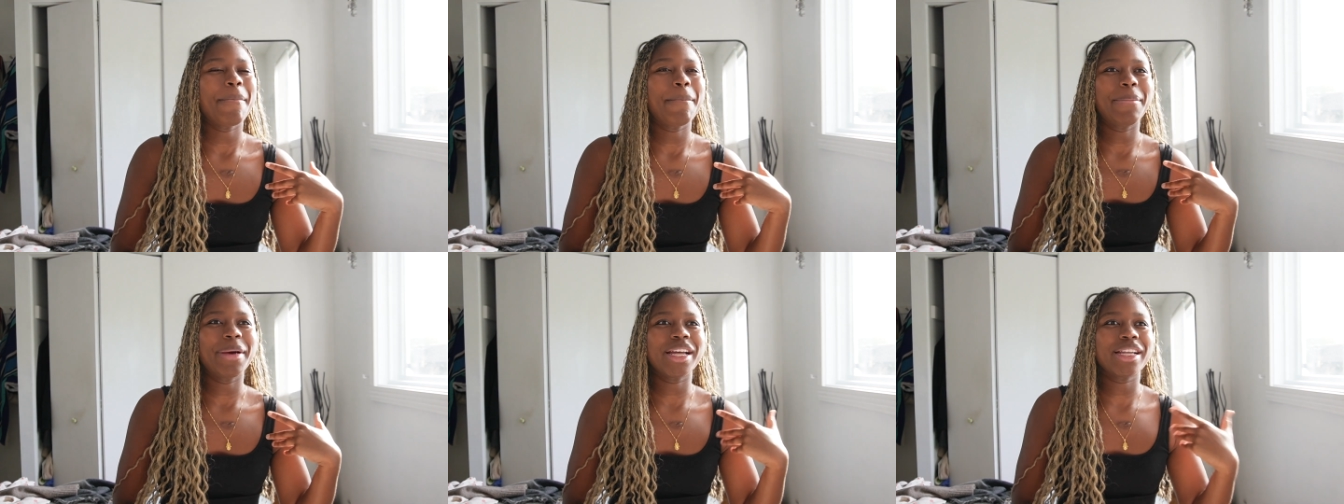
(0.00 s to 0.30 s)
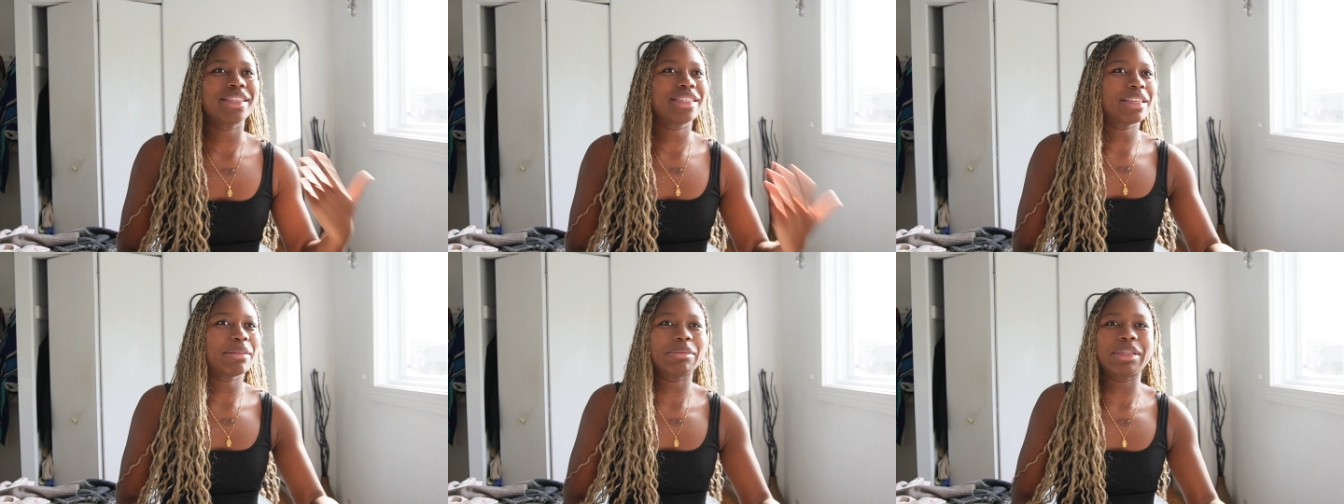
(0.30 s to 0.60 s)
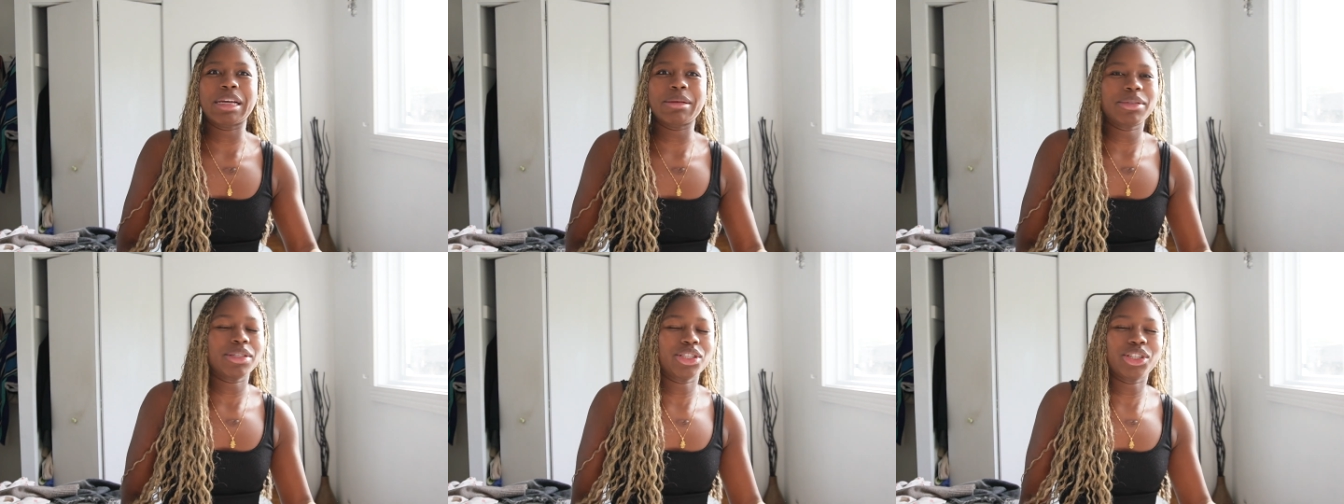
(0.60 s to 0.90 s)
but
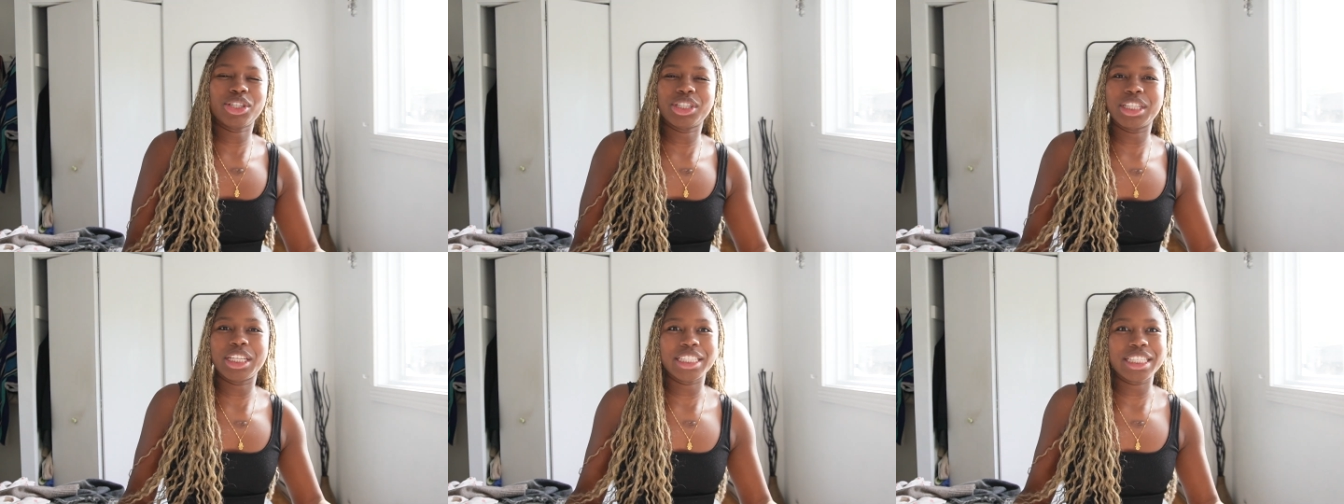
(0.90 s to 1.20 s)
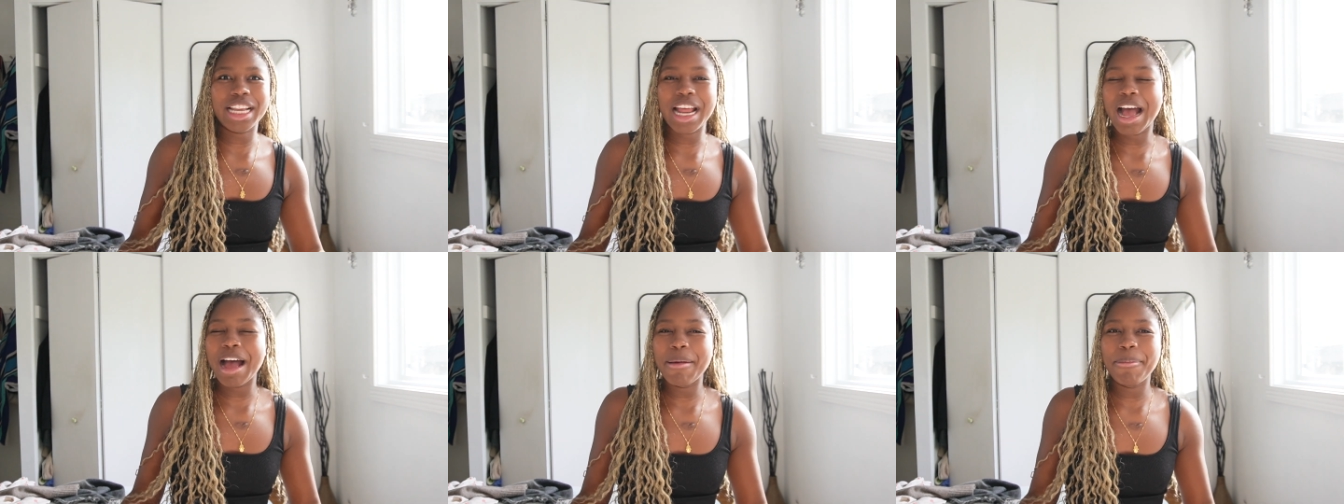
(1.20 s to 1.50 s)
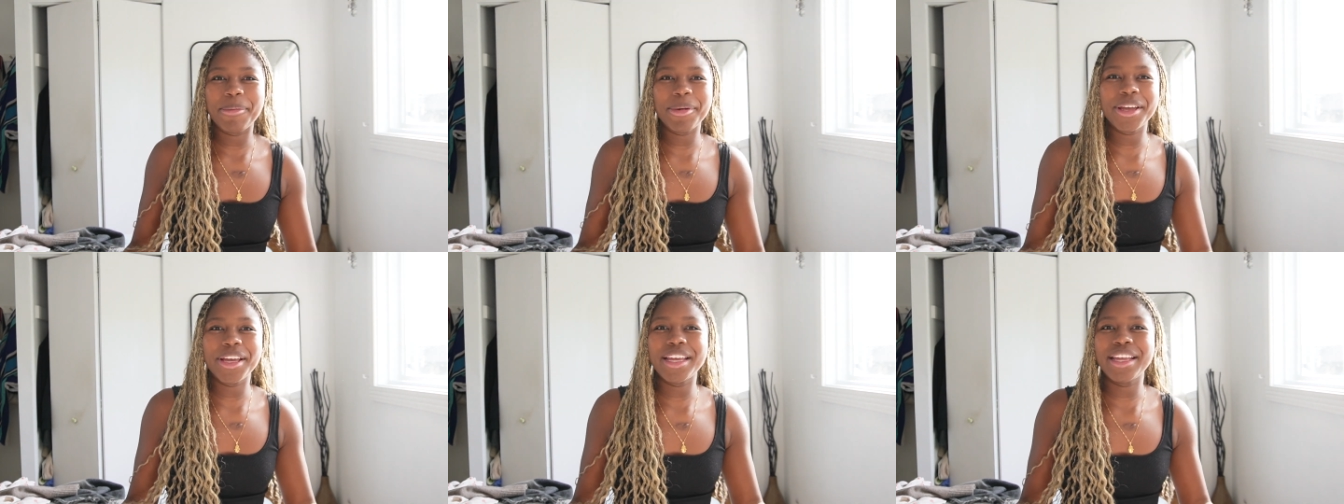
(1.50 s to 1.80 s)
sometimes it just doesn't
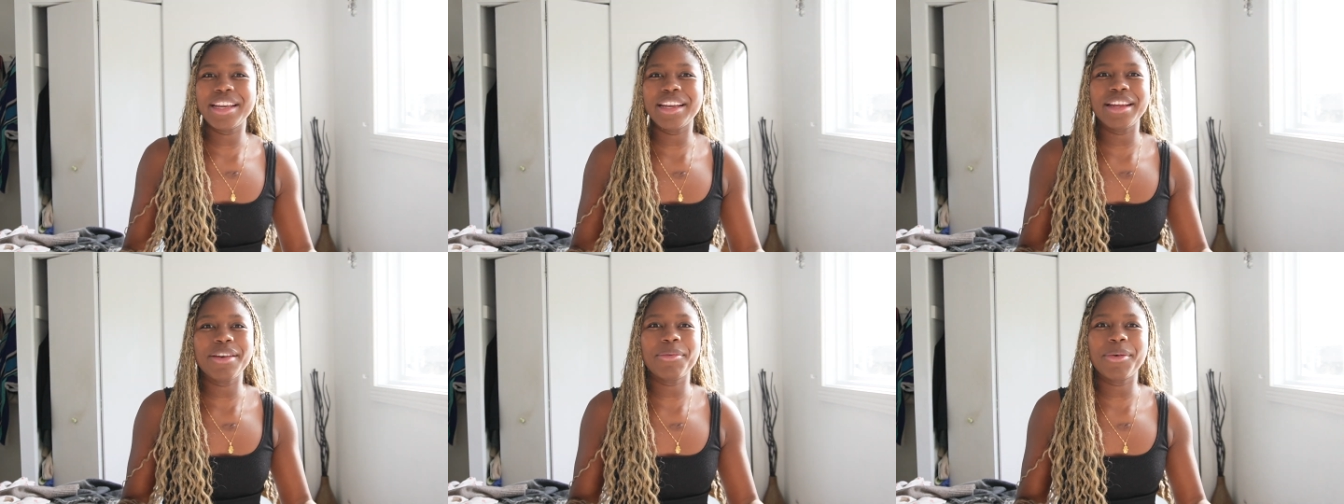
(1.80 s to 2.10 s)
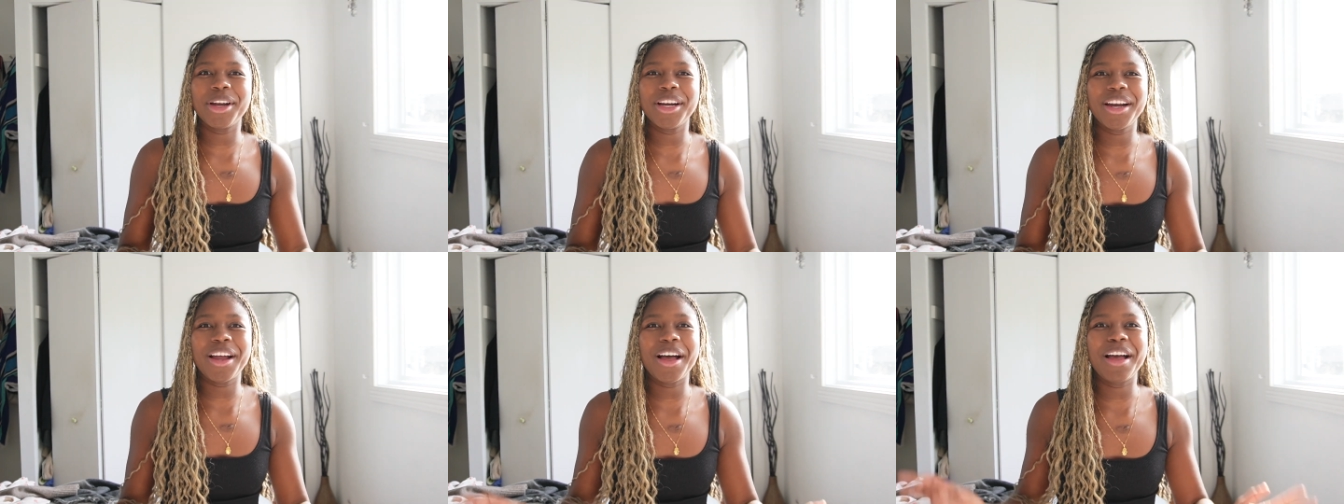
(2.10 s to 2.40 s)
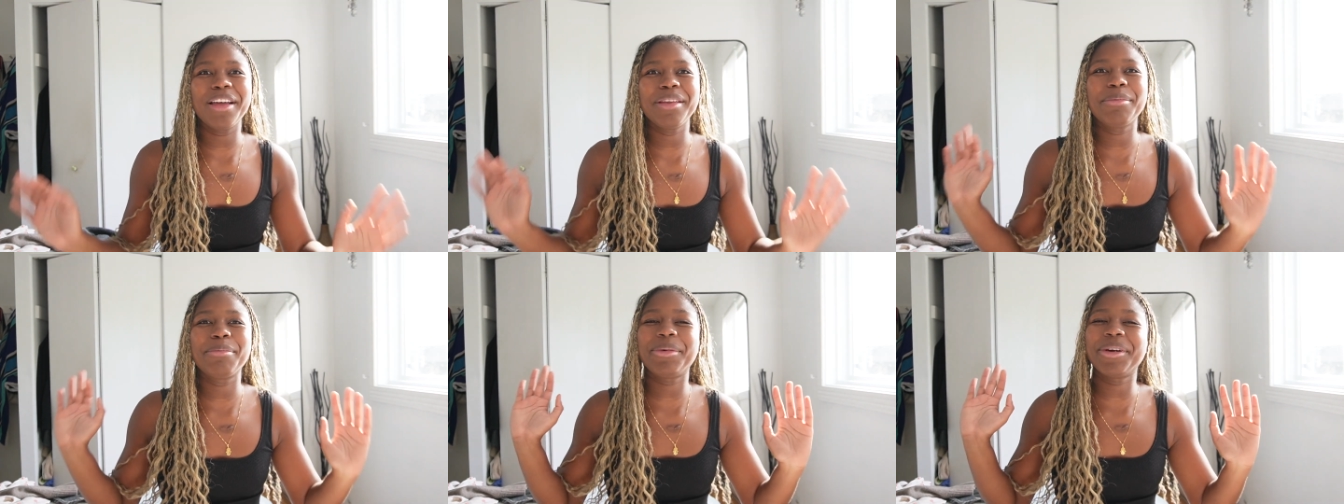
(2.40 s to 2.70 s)
happen and whatnot.